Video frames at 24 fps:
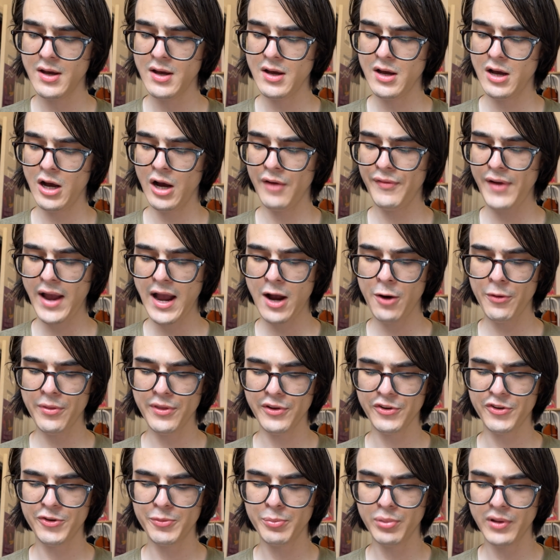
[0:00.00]
of how the
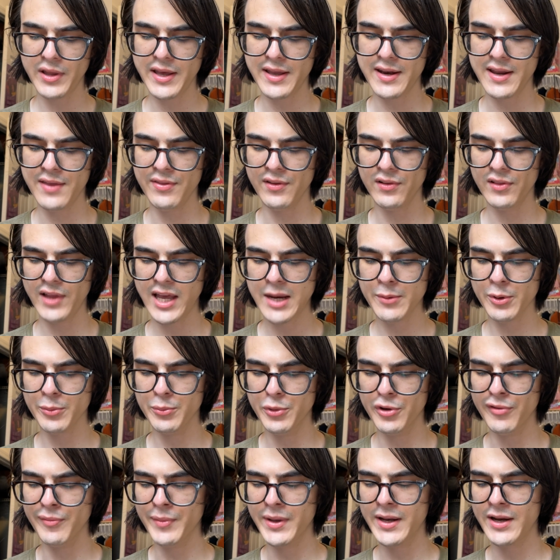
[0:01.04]
split in the labor
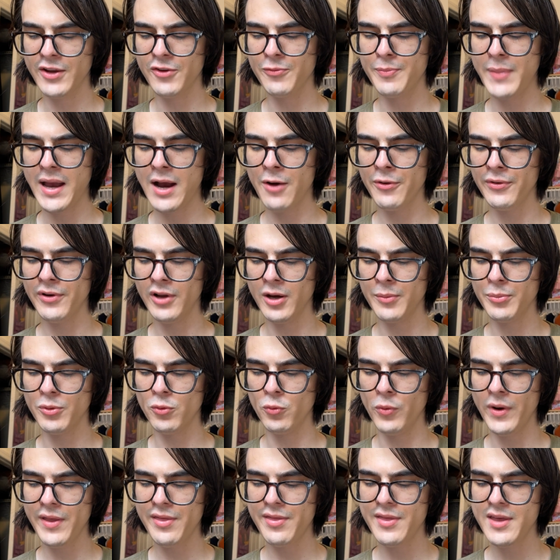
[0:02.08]
movement is bound up
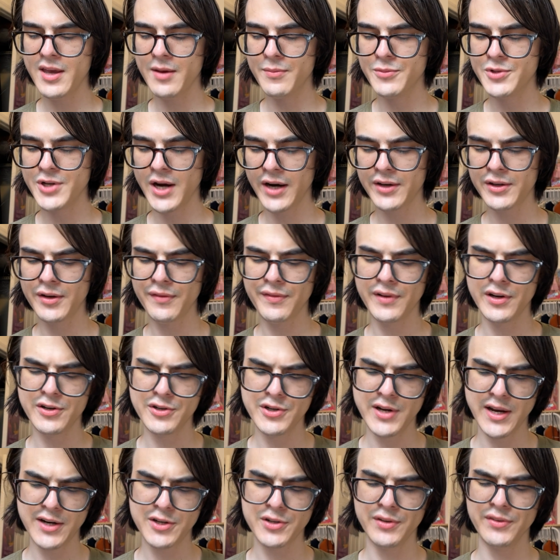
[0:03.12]
with the objective
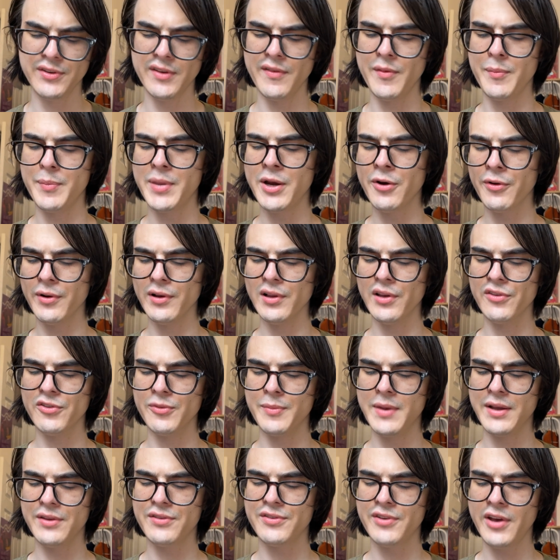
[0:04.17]
conditions of imperialism,
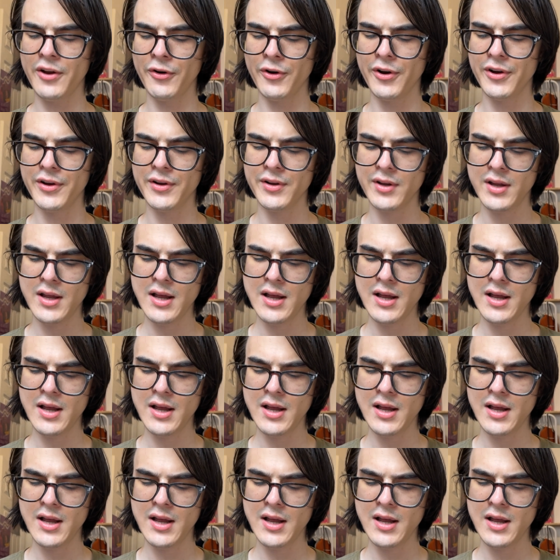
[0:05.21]
etc.